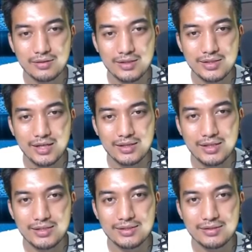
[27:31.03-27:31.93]
Let's get
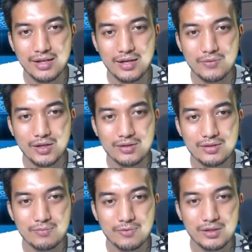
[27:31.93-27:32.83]
this. And we got
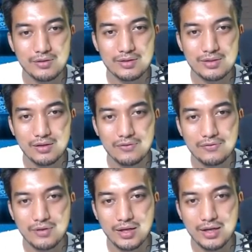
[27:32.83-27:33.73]
some really good stuff.
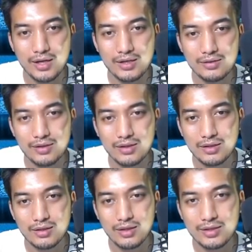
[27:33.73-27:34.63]
And
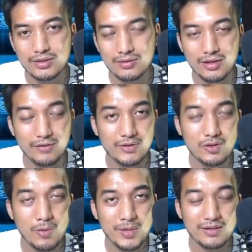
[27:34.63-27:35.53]
let's leave the
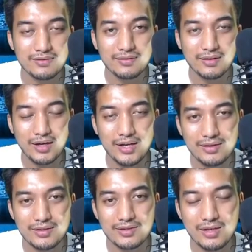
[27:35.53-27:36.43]
domain. Okay,
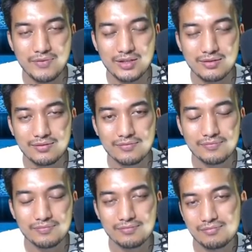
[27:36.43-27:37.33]
let's div it.
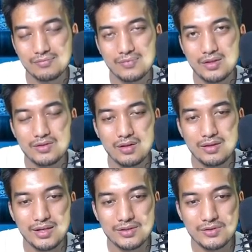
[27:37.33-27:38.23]
There's
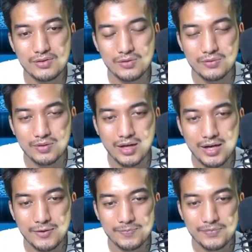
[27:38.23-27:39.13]
nothing else to do.
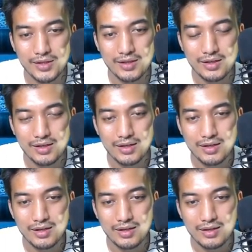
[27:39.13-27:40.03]
Okay.
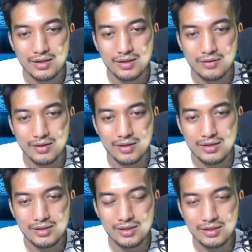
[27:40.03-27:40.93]

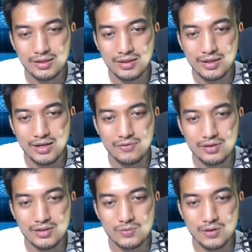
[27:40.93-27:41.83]
Well, and after
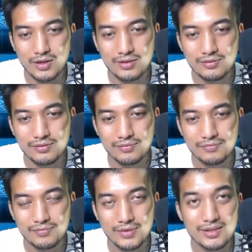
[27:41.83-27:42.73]
this one,
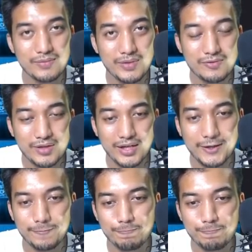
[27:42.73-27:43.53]
it's a bit tricky